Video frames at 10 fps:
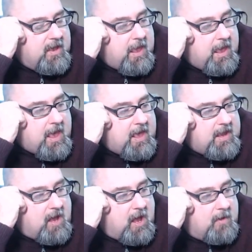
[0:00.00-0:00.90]

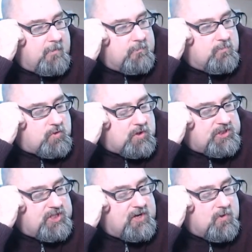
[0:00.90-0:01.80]
And
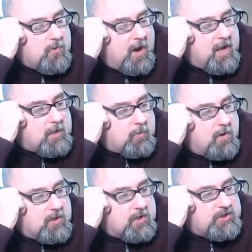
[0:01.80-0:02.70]
Christian, if you want to grow
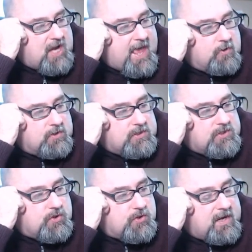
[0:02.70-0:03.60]
your channel and
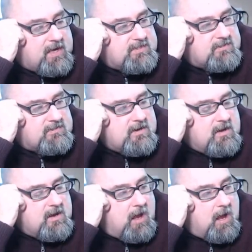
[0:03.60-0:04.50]
join us,
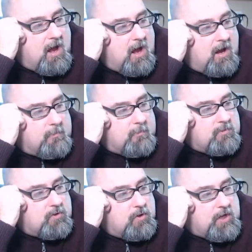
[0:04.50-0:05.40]

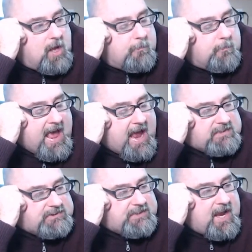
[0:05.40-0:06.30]
look up
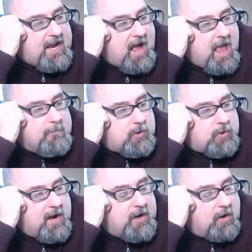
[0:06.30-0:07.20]
hashtag
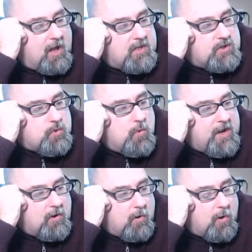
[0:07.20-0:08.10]
IAmACreator on
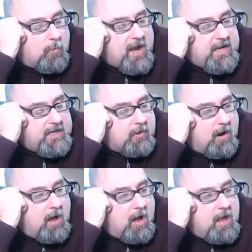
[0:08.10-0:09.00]
Twitter or right here
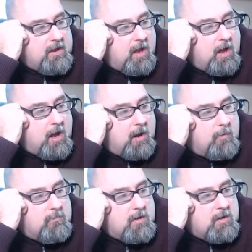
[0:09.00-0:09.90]
on